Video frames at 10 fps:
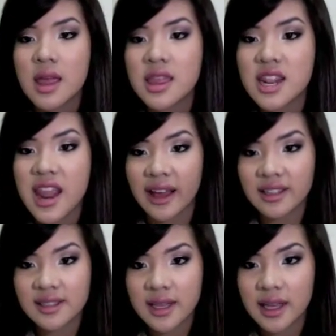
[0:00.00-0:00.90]
The
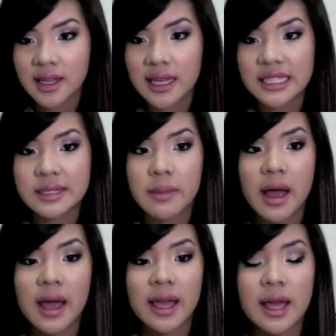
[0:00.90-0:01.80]
next thing is
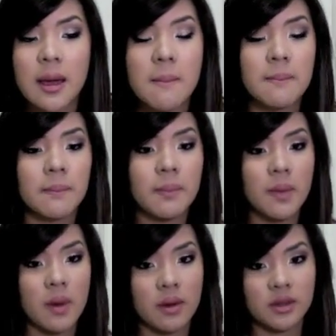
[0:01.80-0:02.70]
my
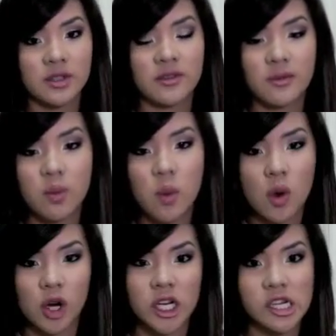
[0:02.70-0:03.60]
most
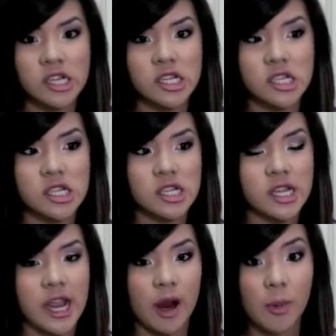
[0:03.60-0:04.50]
worn
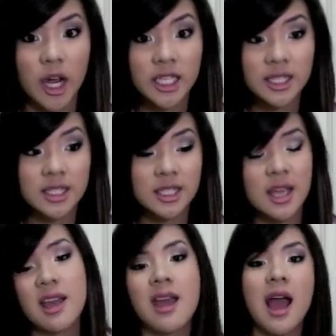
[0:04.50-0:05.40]
hair product.
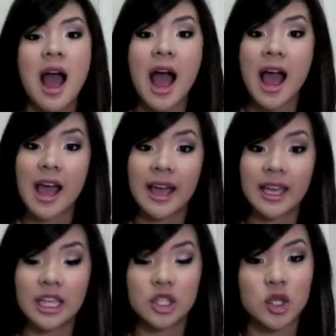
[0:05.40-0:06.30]

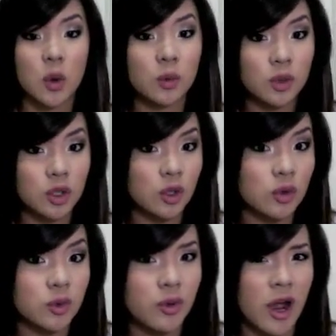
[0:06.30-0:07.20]
I don't
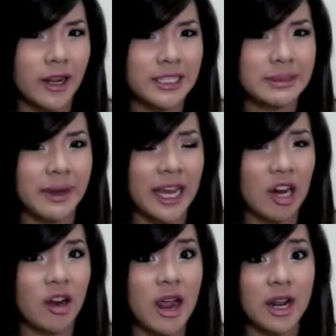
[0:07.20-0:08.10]
use product in my
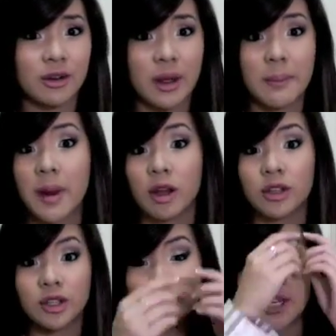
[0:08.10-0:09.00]
hair. I
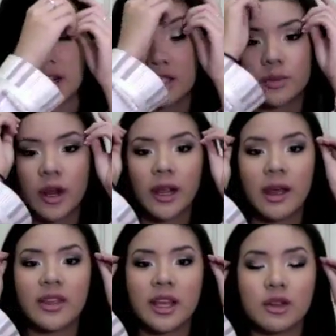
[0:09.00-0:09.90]
barely use hairspray.
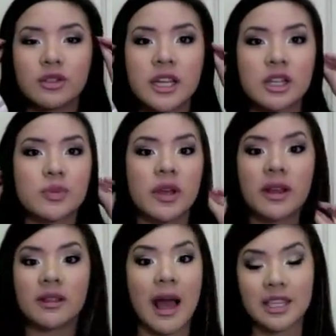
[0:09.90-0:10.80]
I think I used hairspray
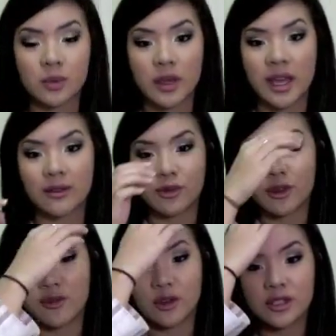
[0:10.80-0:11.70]
like last weekend for
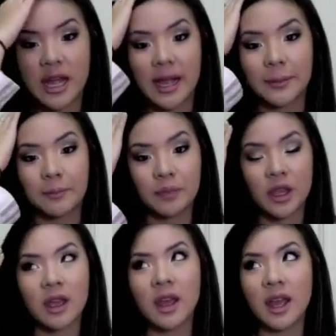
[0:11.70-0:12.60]
the first time
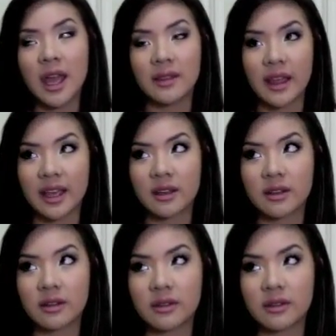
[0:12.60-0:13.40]
in like